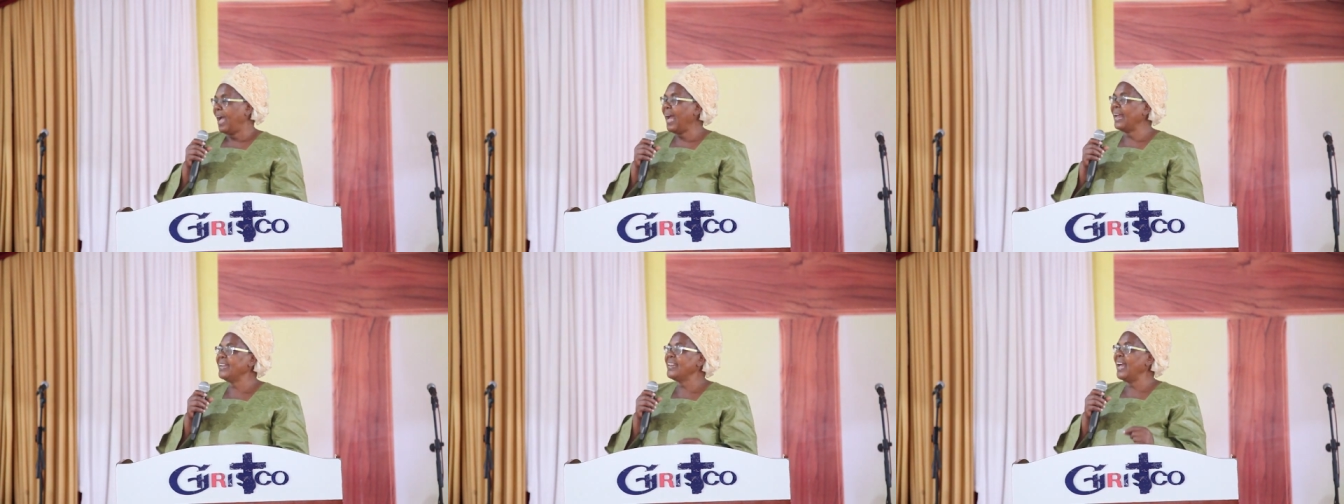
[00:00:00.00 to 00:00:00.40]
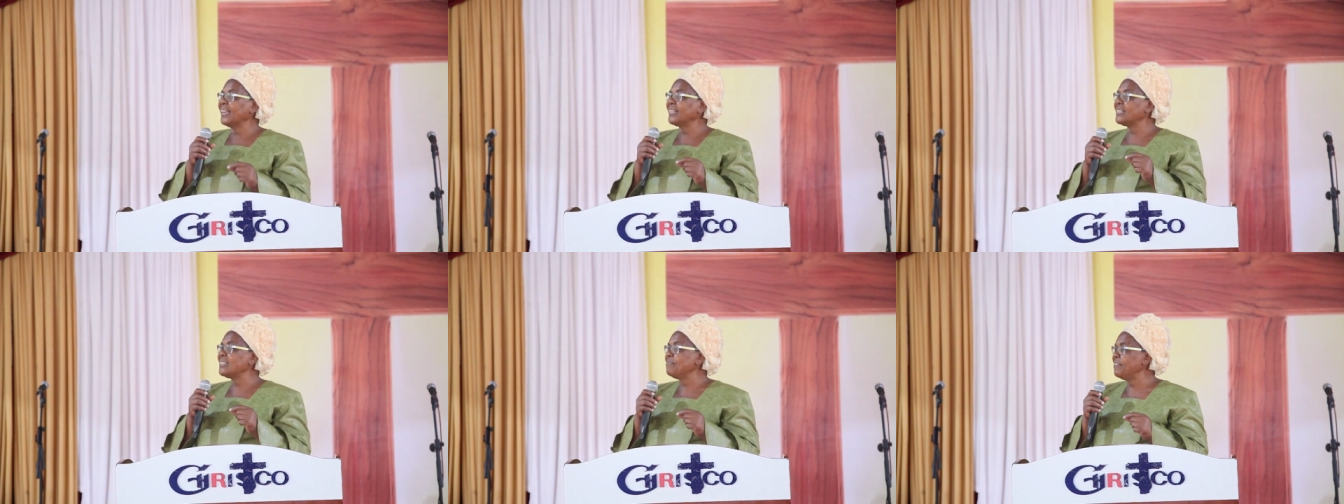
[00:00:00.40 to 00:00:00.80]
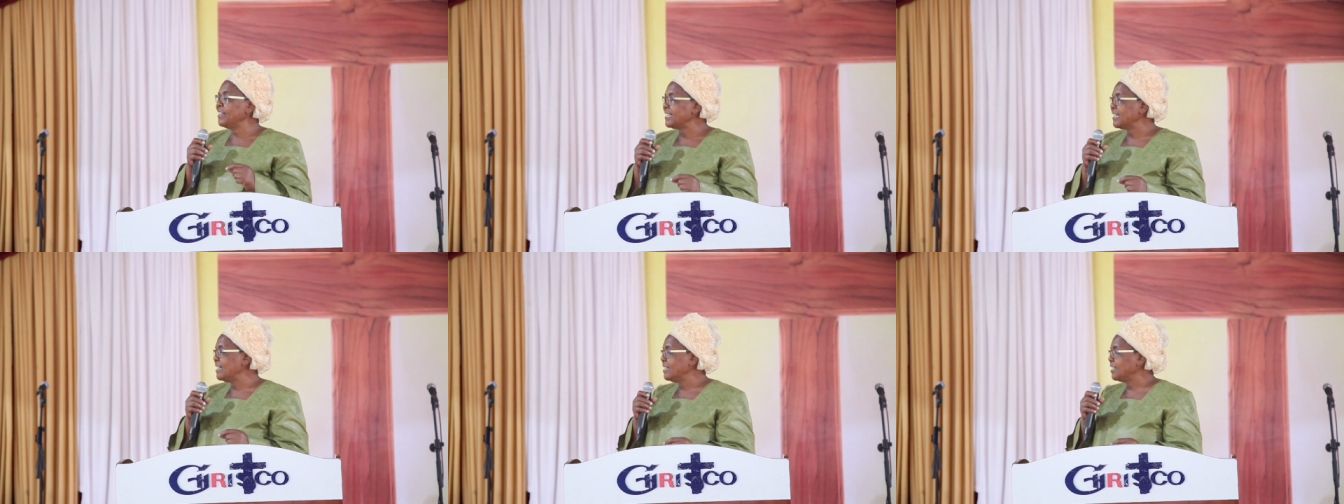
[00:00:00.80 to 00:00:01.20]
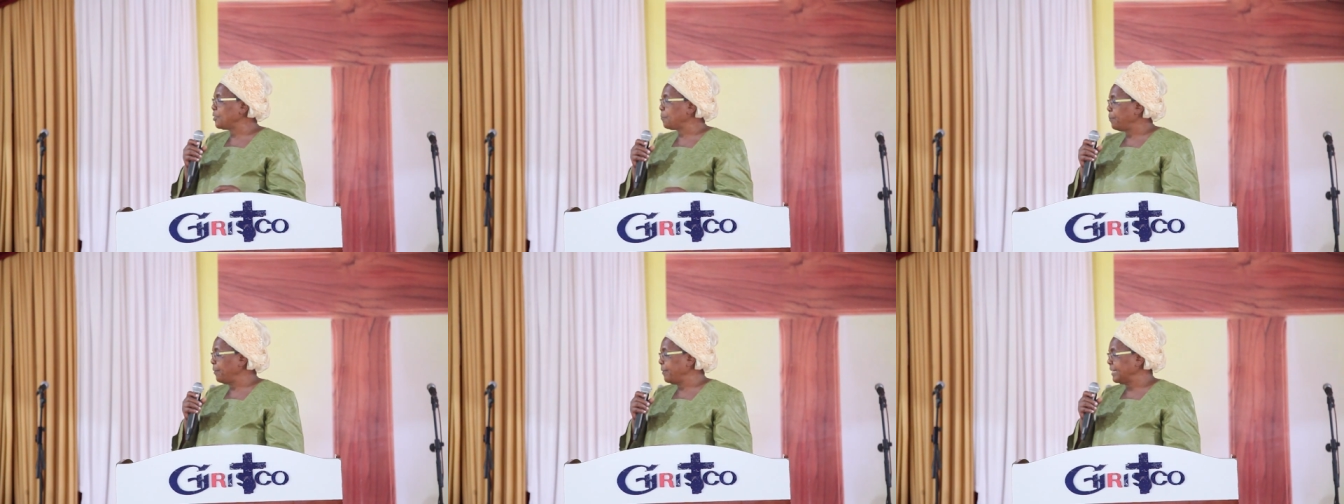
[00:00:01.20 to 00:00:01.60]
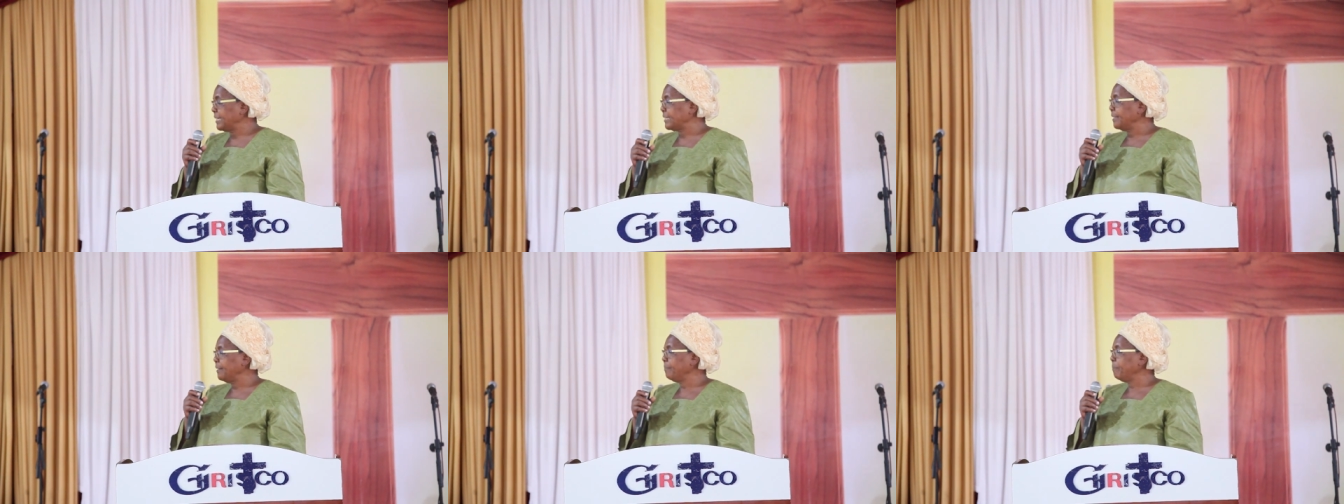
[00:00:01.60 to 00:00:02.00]
A deactivated
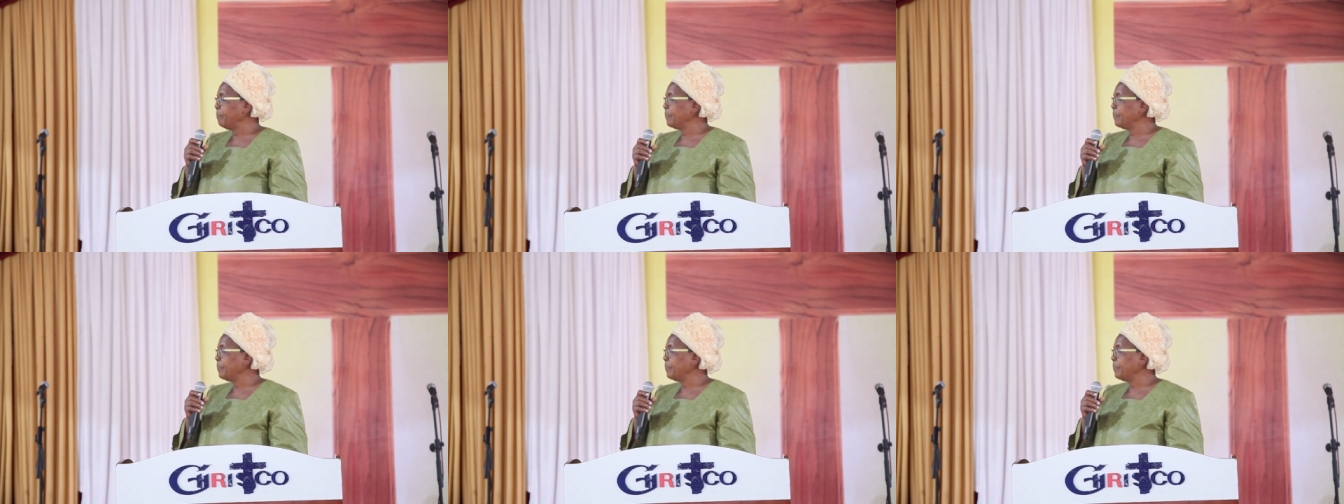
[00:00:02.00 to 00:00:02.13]
spirit